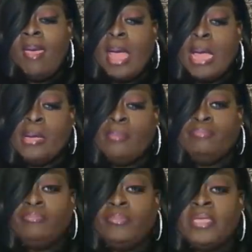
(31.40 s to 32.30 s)

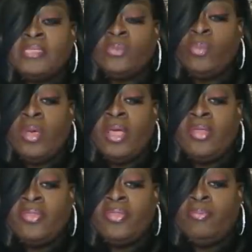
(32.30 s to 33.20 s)
Um, it's
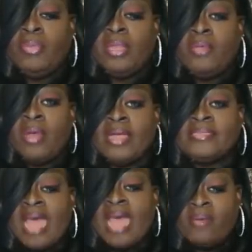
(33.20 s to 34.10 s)
with Billy Ray
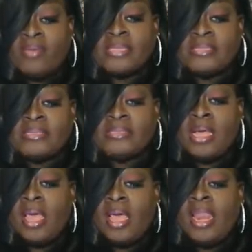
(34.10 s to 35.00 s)
Cyrus,
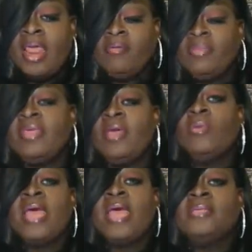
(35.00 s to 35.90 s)
and everything
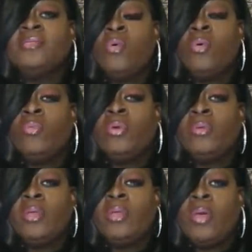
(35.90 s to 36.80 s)
with that is going really,
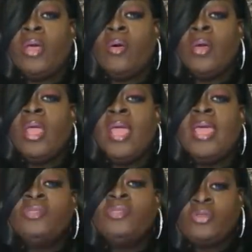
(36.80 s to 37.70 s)
really well.
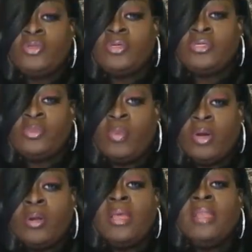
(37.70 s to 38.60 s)
He took to his
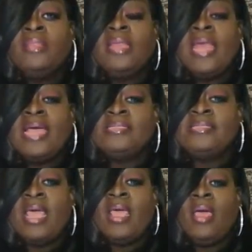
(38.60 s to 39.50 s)
Twitter the last
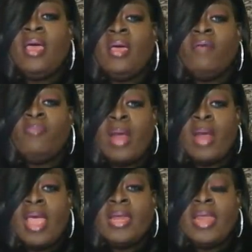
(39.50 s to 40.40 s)
day of
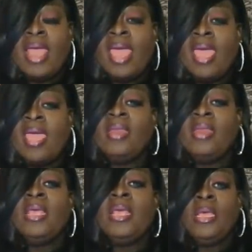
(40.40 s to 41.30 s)
Pride and
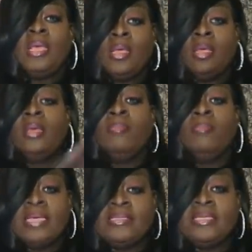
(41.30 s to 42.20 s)
he
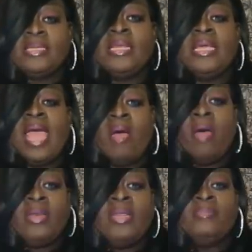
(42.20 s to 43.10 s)
basically
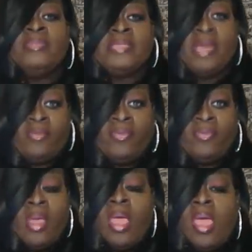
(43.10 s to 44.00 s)
outed himself.
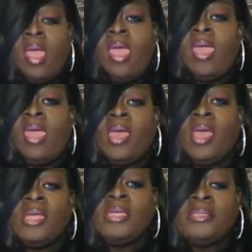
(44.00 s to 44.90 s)

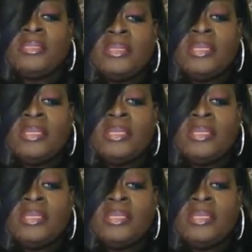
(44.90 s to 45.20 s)
And